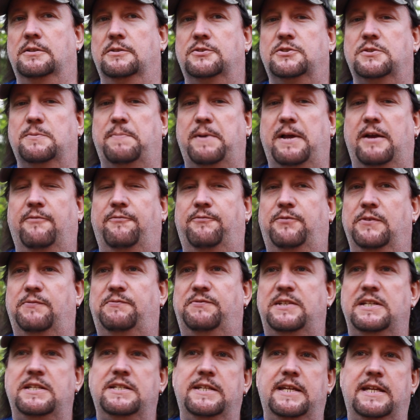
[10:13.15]
There's about
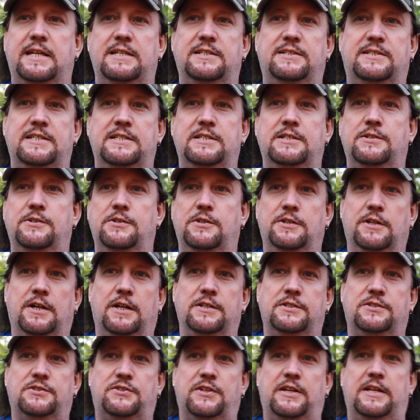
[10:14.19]
15 to 18 in the
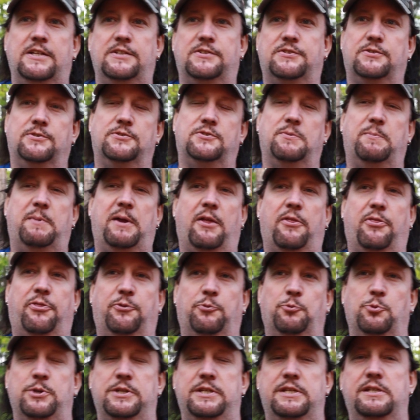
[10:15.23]
United States. There's about
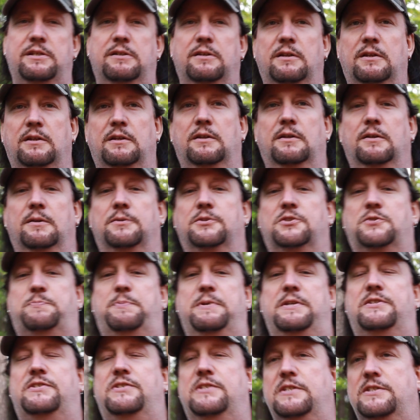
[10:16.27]
3
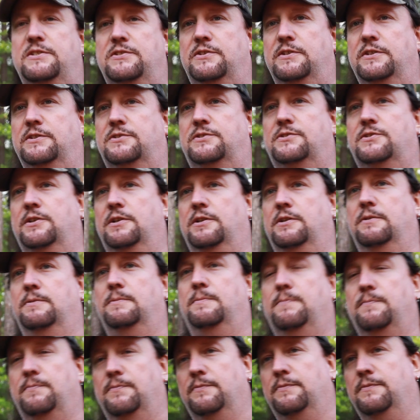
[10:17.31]
species that's
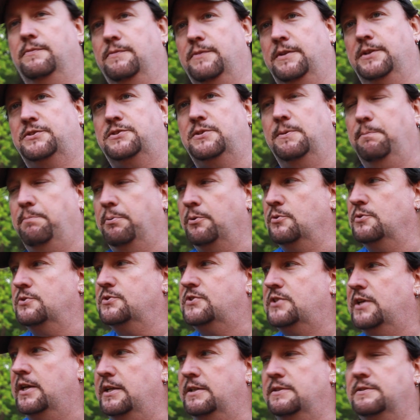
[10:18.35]
a burn
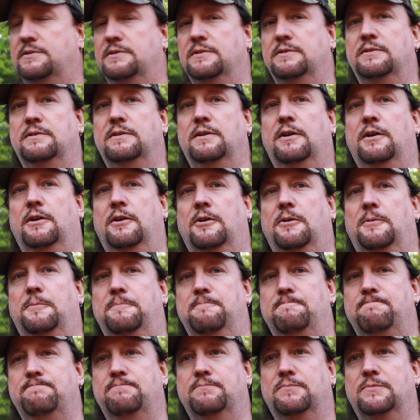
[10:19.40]
site
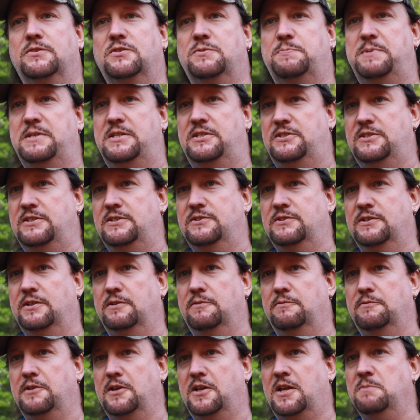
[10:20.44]
species
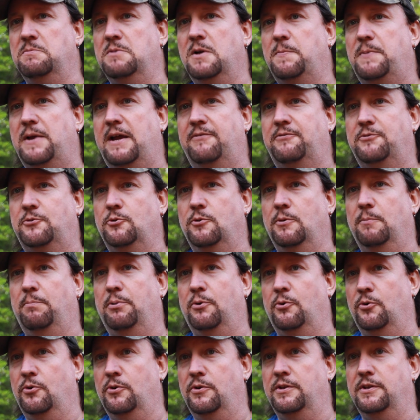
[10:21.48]
that come up after a
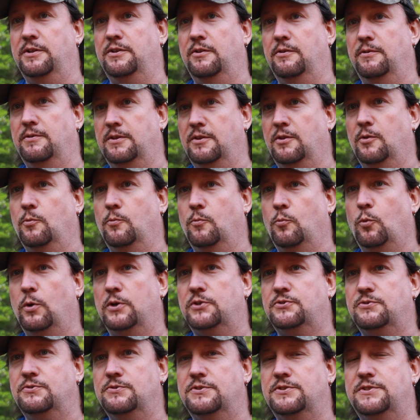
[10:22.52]
burn in the
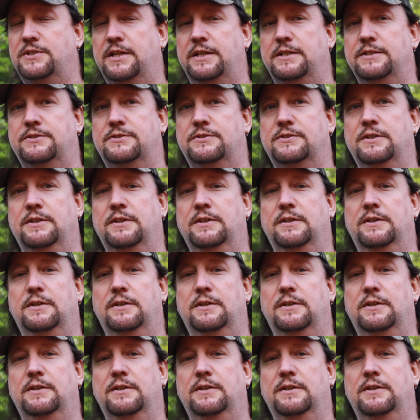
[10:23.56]
western states.